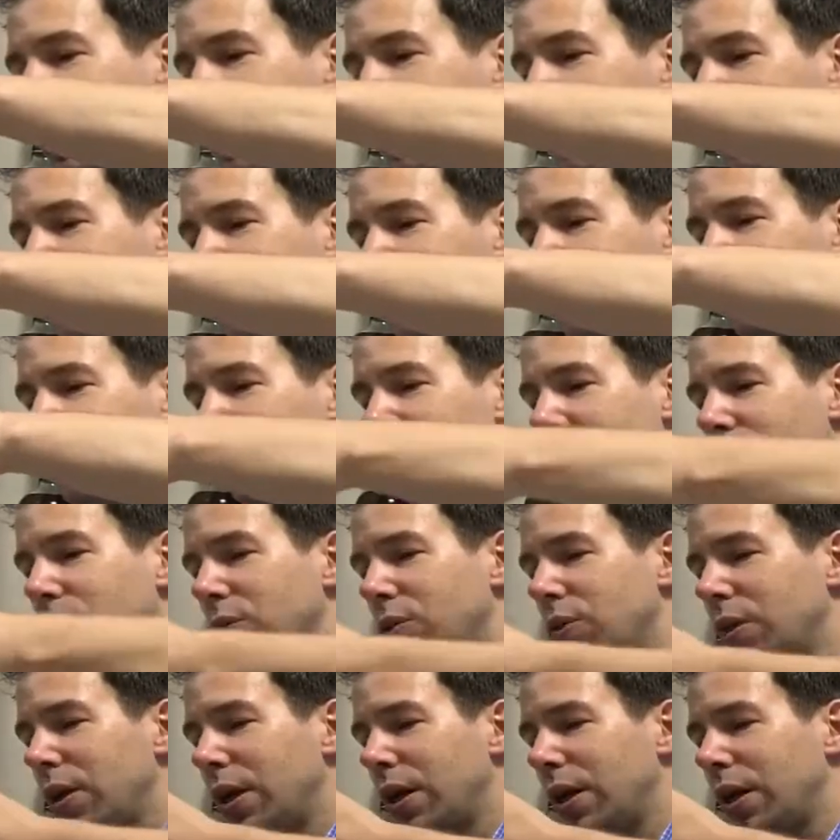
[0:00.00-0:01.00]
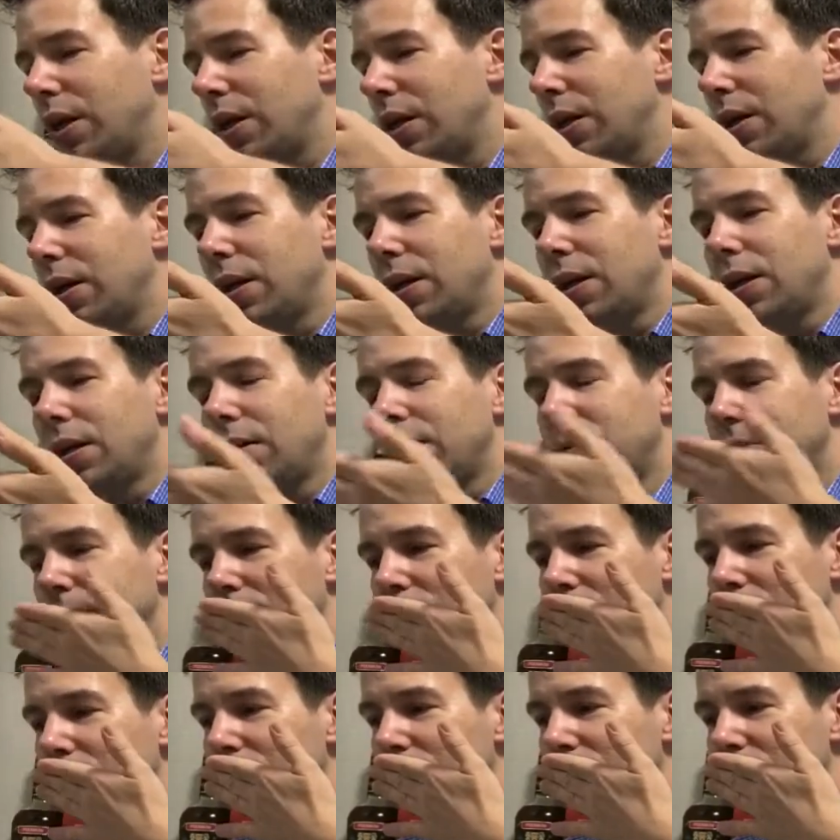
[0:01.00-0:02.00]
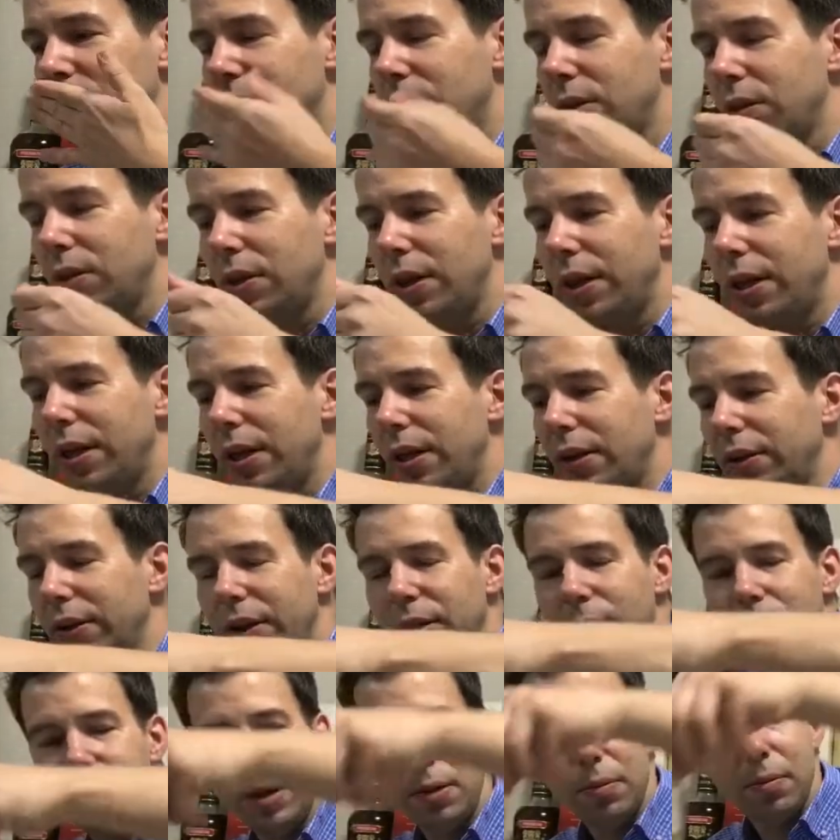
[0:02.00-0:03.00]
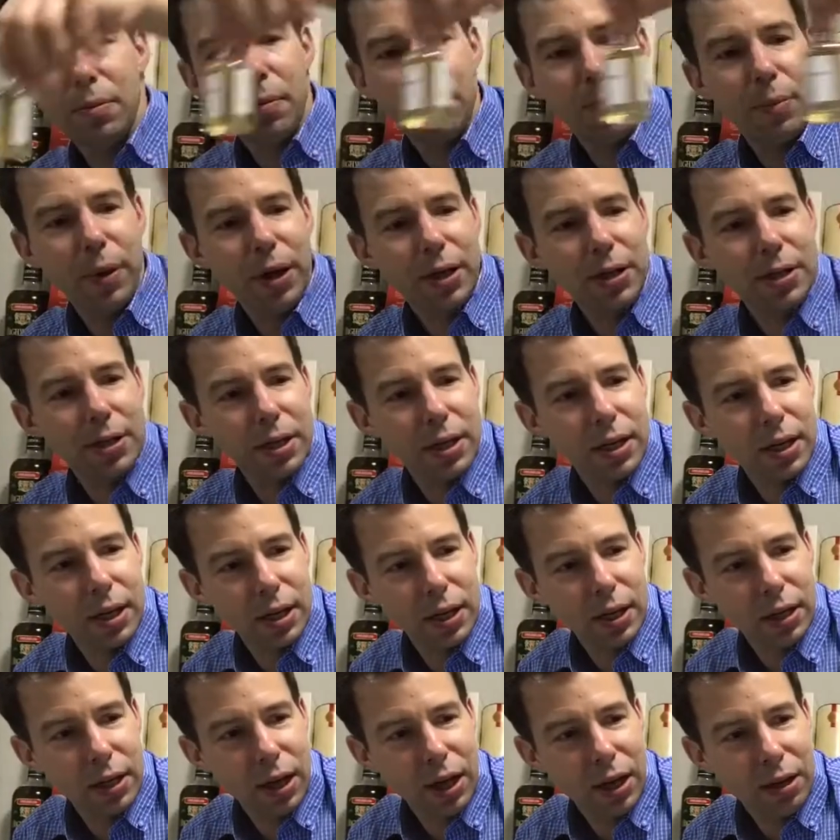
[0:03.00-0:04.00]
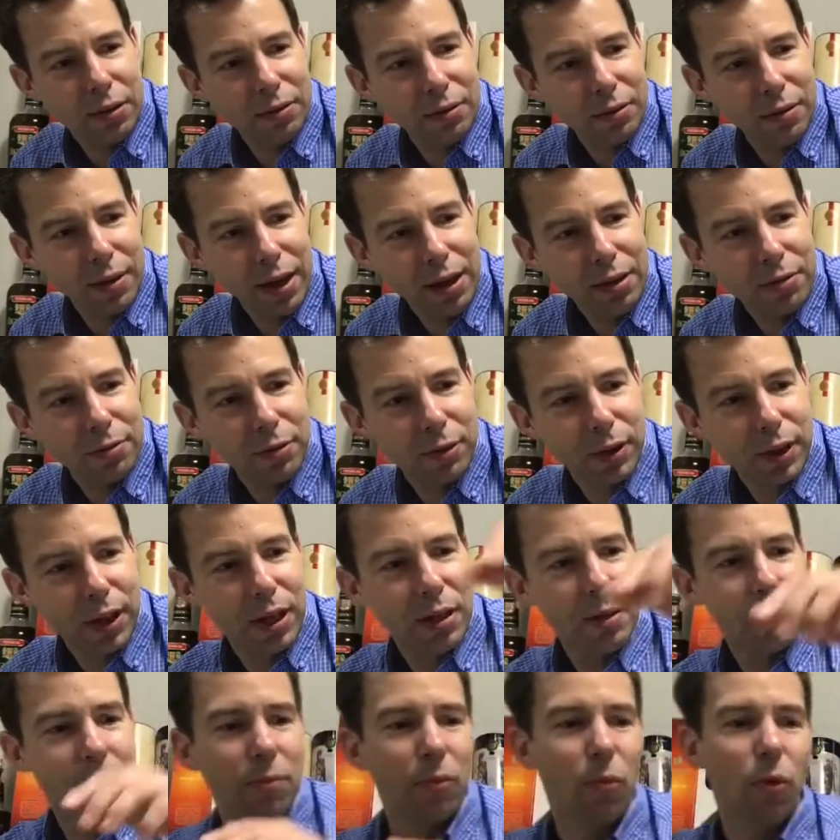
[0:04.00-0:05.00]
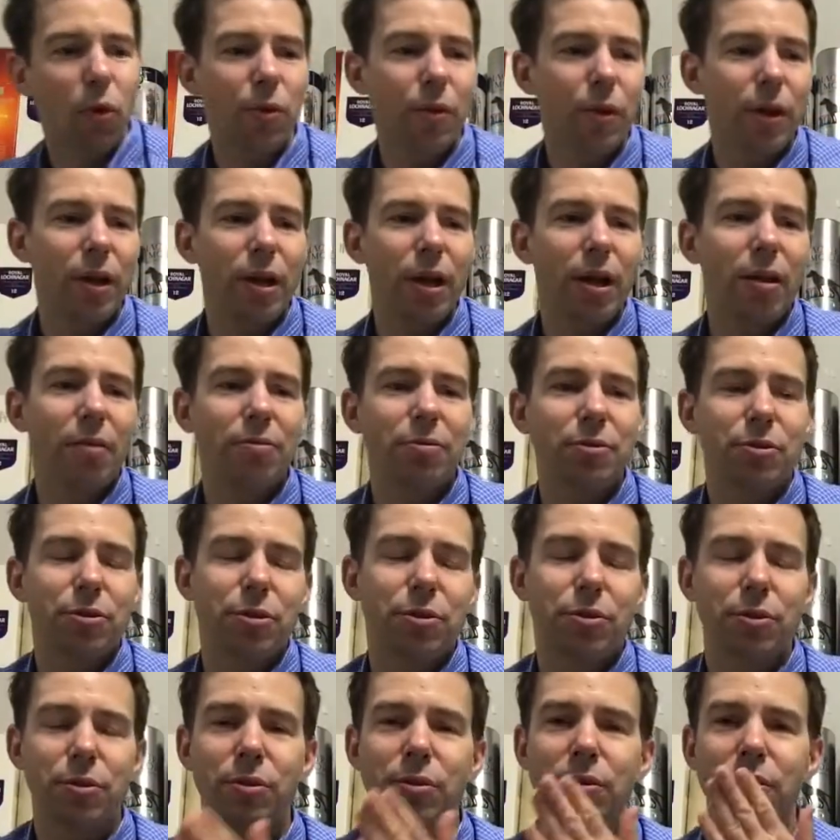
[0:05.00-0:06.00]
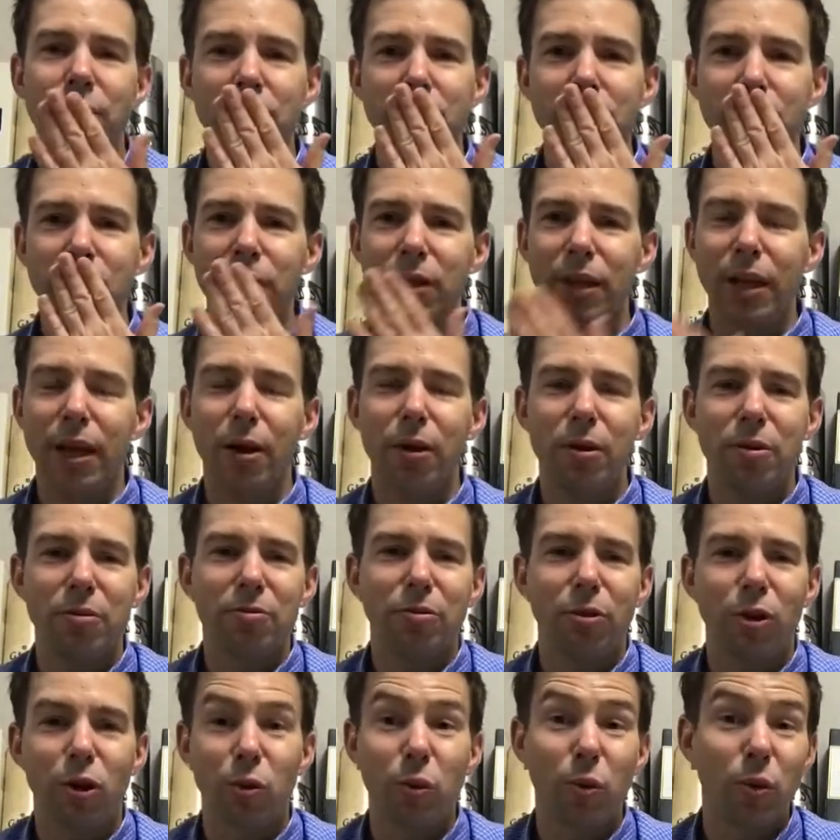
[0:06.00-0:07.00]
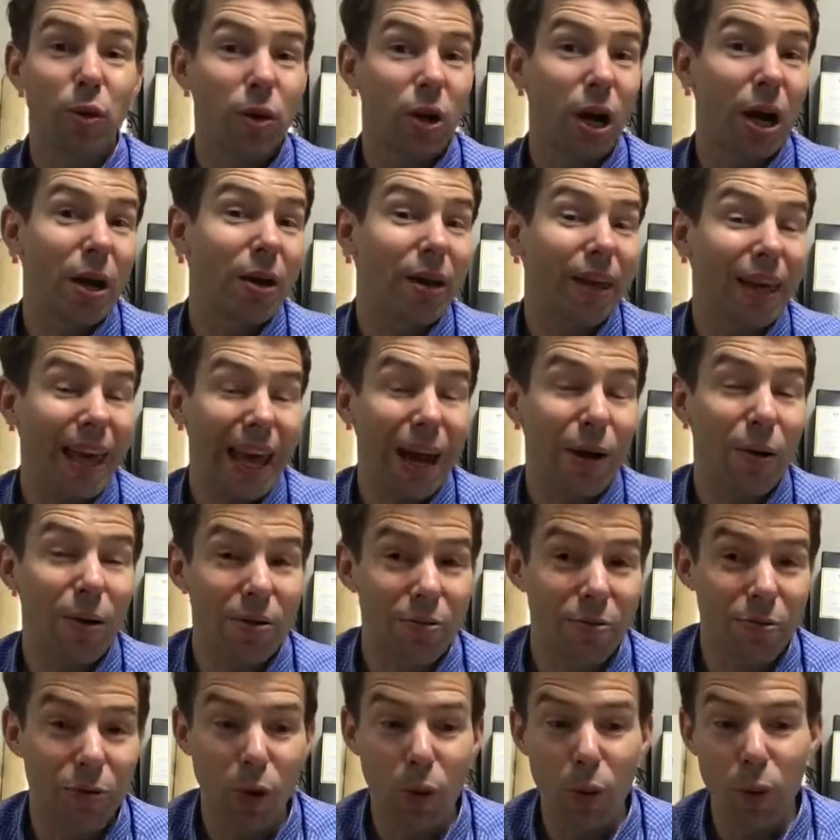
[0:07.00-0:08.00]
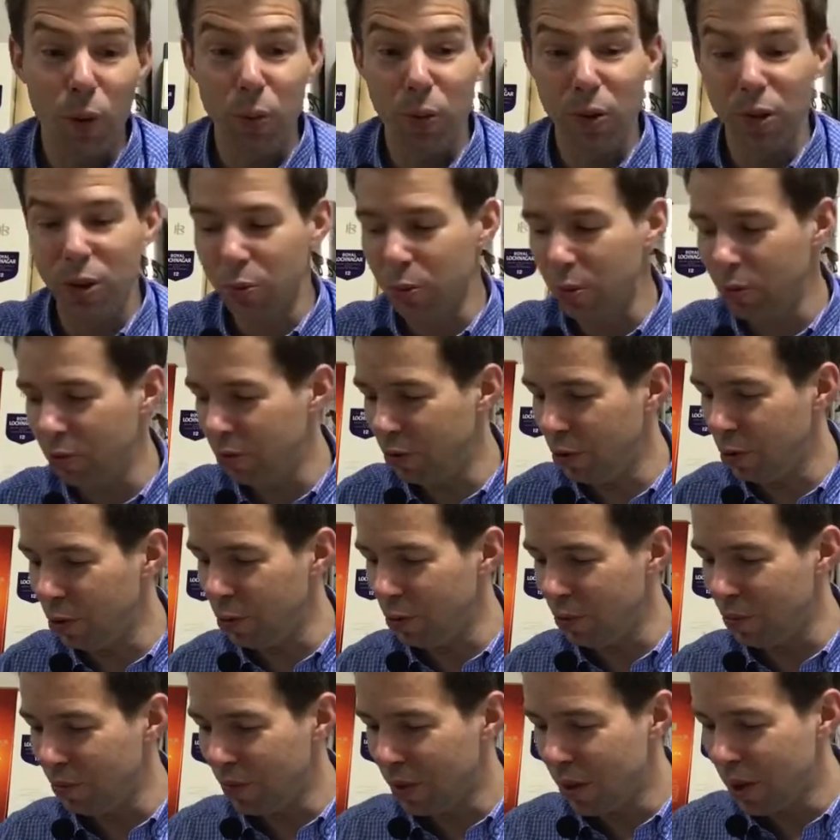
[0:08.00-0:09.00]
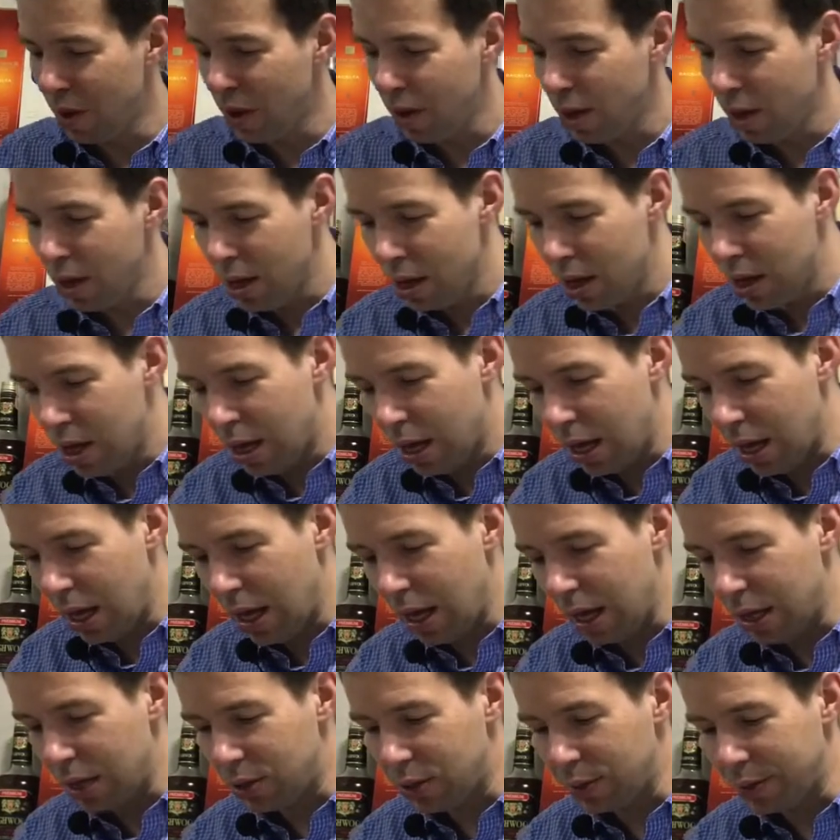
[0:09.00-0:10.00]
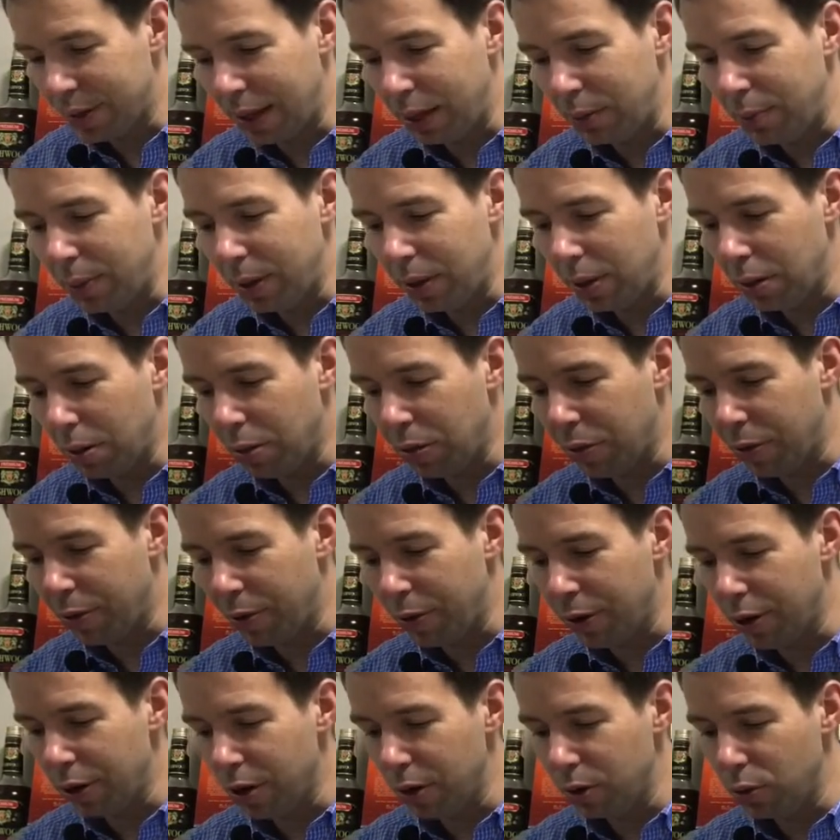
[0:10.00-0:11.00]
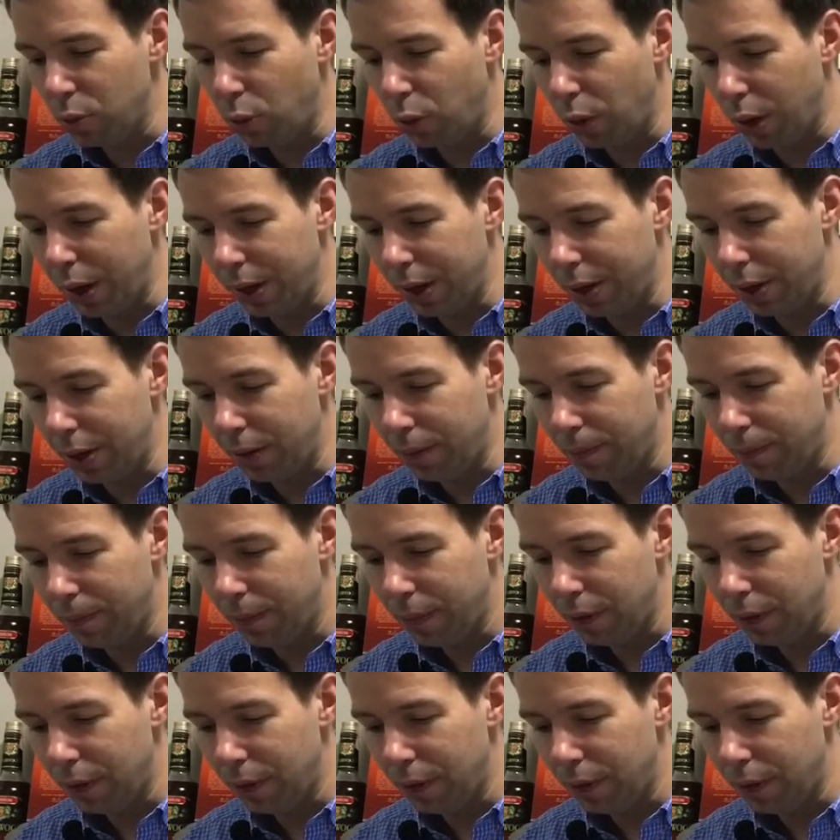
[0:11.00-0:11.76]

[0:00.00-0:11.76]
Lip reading: Still leaking a little bit, but thankfully, more than enough to carry forward with the review. So that'll be the third one.